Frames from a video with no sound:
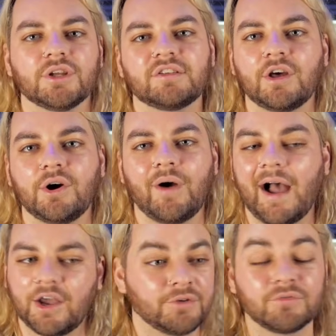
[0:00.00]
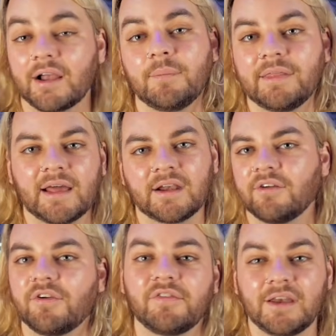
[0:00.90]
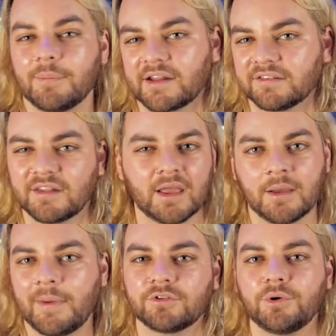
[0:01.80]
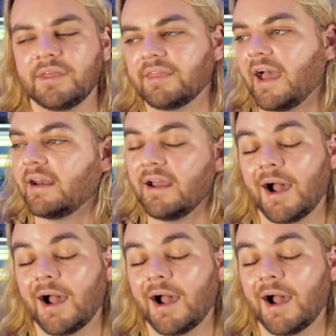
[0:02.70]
So I couldn't recommend that enough if anybody's thinking about doing that.